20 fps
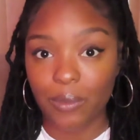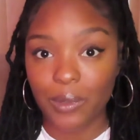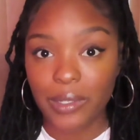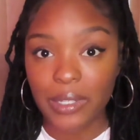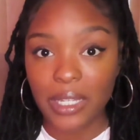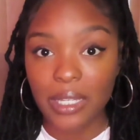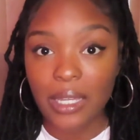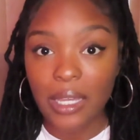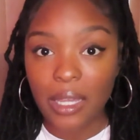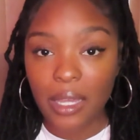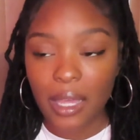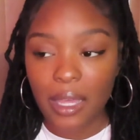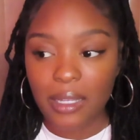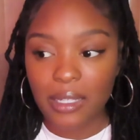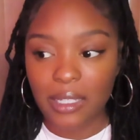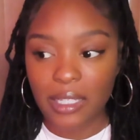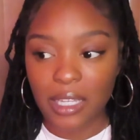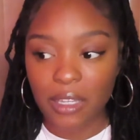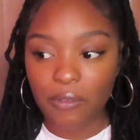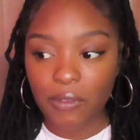Really
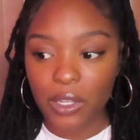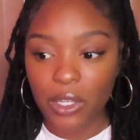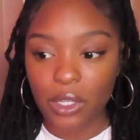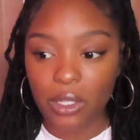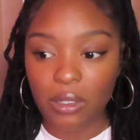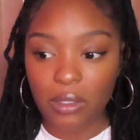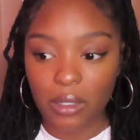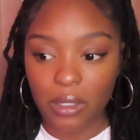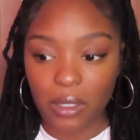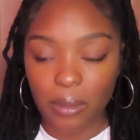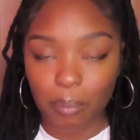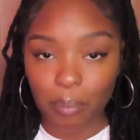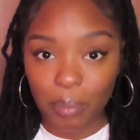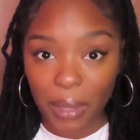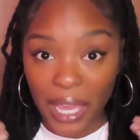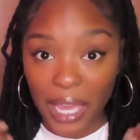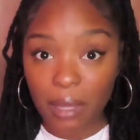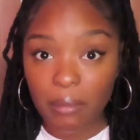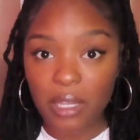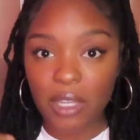giving the
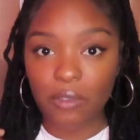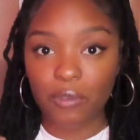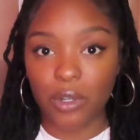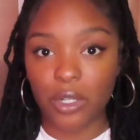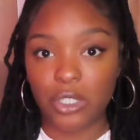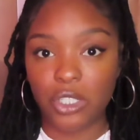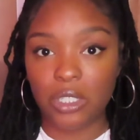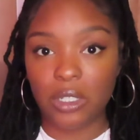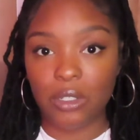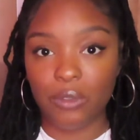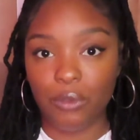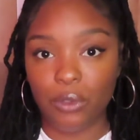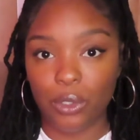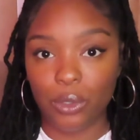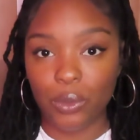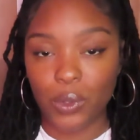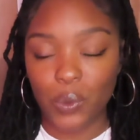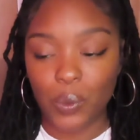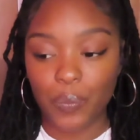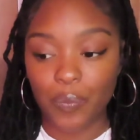baby version of
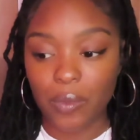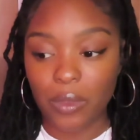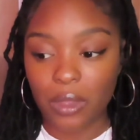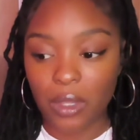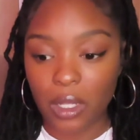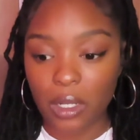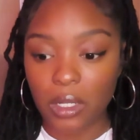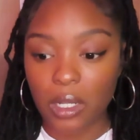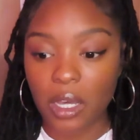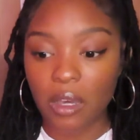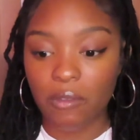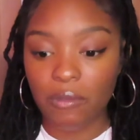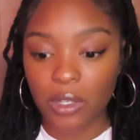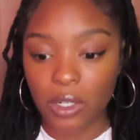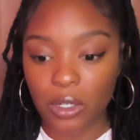you the love,